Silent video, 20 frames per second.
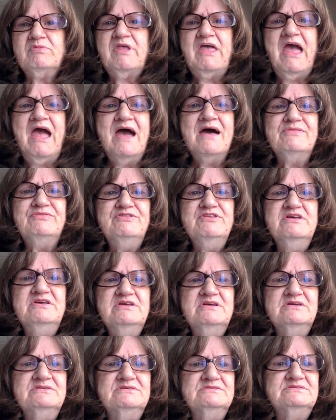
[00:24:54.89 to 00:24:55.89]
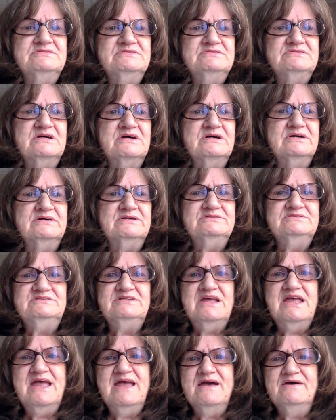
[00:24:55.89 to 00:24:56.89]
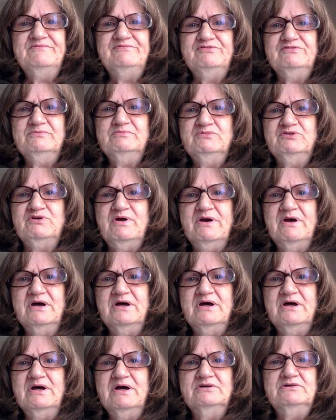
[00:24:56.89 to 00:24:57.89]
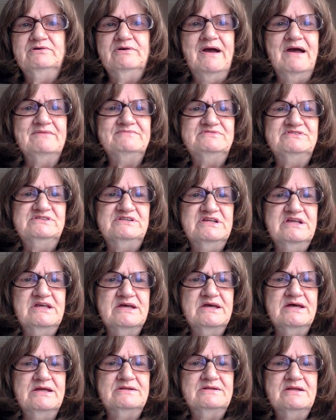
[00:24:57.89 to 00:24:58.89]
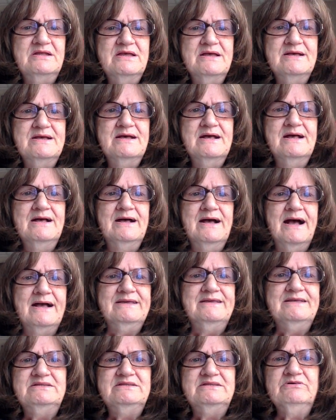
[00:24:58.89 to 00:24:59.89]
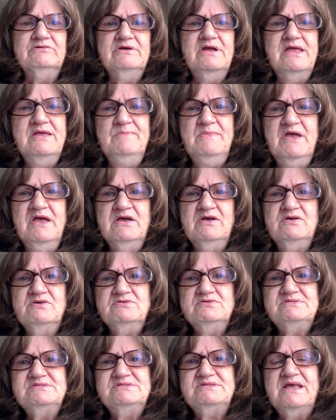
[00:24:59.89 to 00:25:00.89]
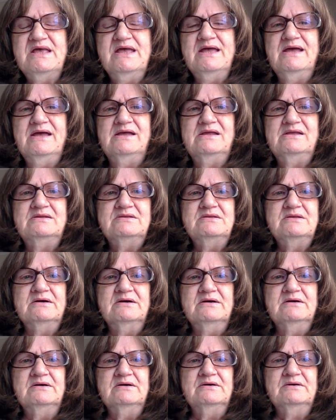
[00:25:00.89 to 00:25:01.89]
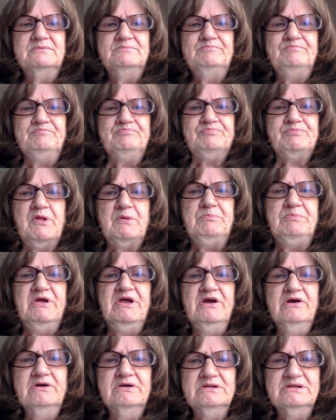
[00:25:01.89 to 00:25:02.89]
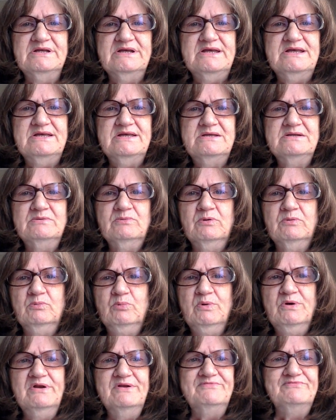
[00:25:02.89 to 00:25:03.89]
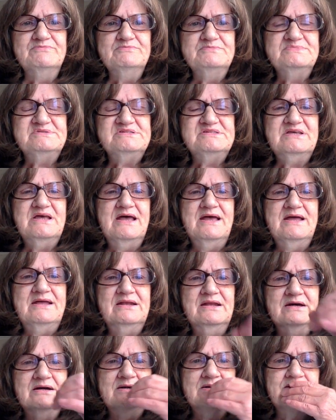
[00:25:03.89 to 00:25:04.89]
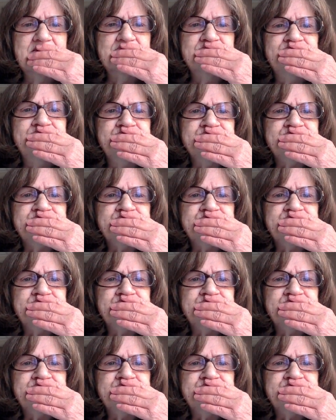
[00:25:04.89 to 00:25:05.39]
Kathy and uh, Dan from uh, Grafted In. I get their emails, and um, apparently uh, one of them said, um,